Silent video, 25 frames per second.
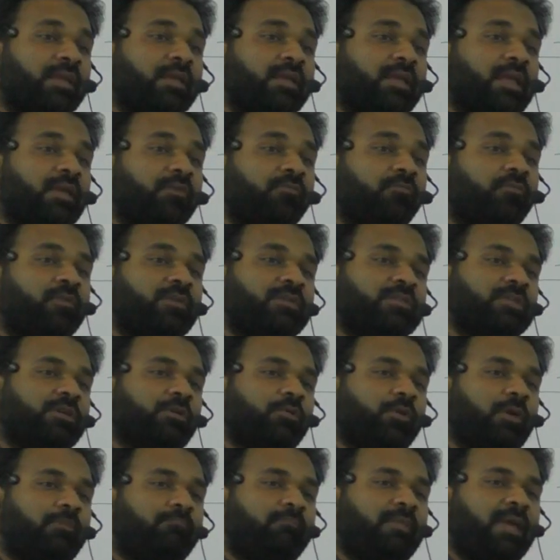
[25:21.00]
F is
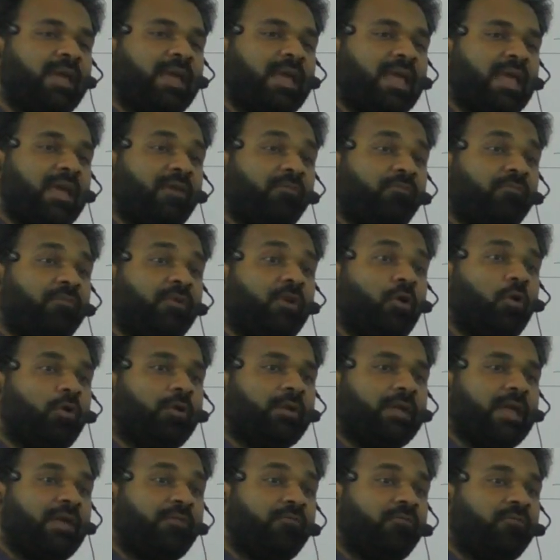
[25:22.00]
equal to MA. F
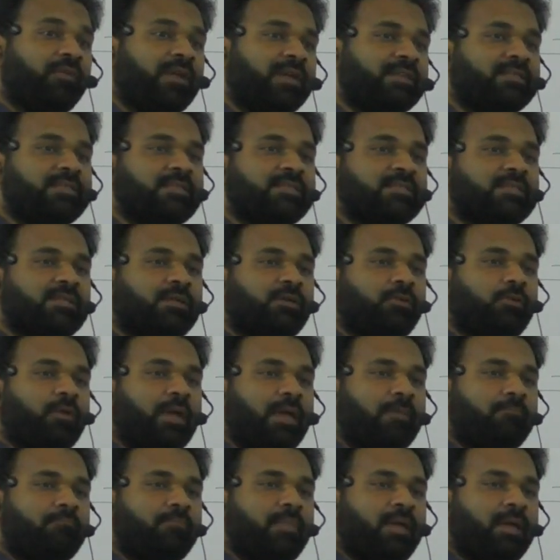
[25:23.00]
naught, F net is equal
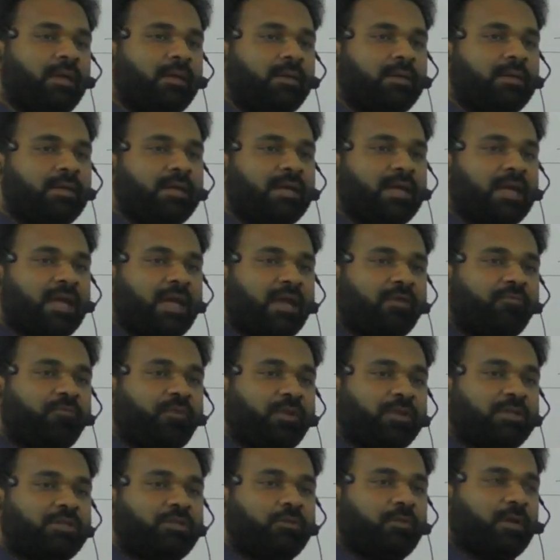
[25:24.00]
to MA.
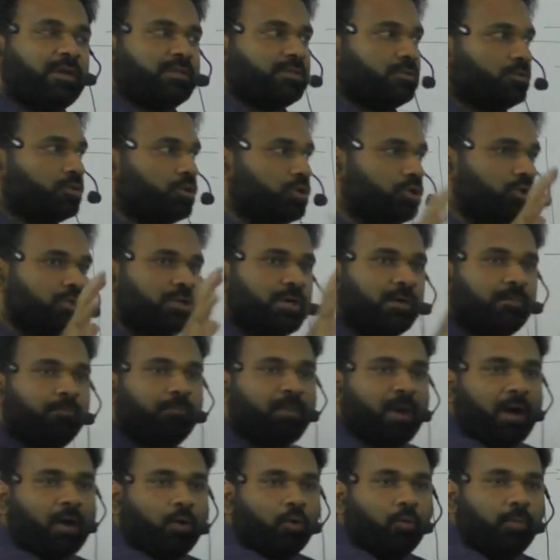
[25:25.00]
Effective action. Inga
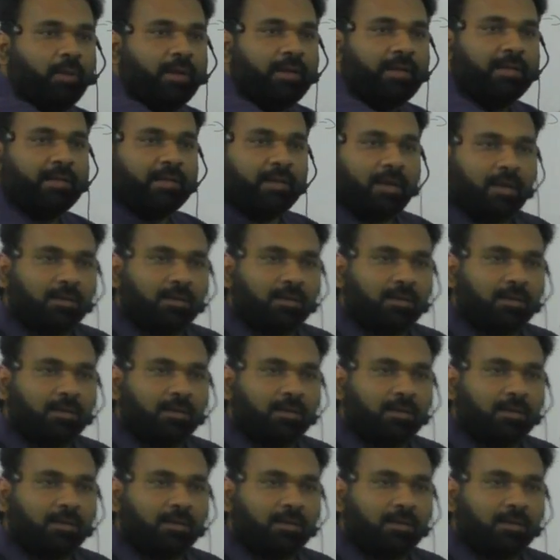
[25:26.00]
Bahubali.